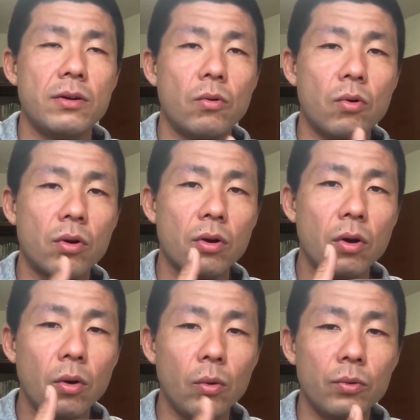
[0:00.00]
or
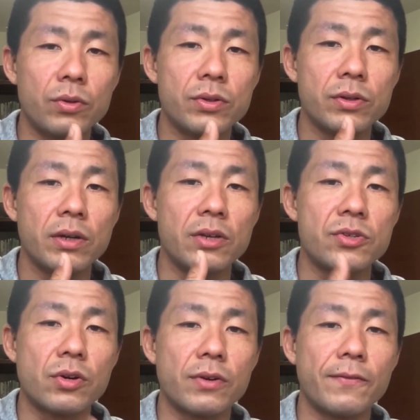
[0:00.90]
hold a
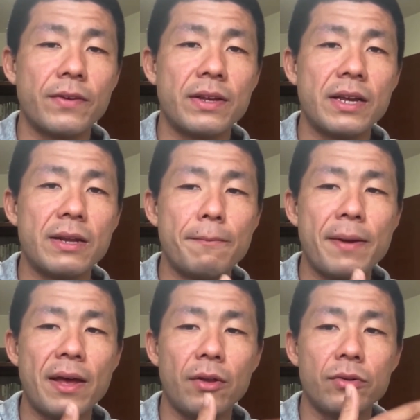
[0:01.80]
certificate
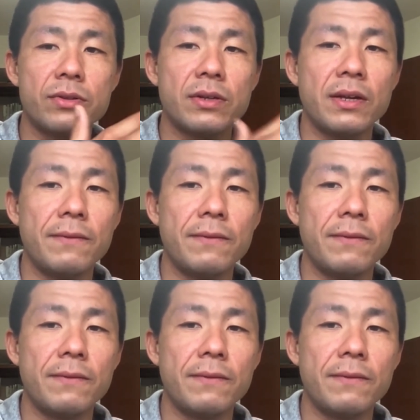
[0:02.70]
about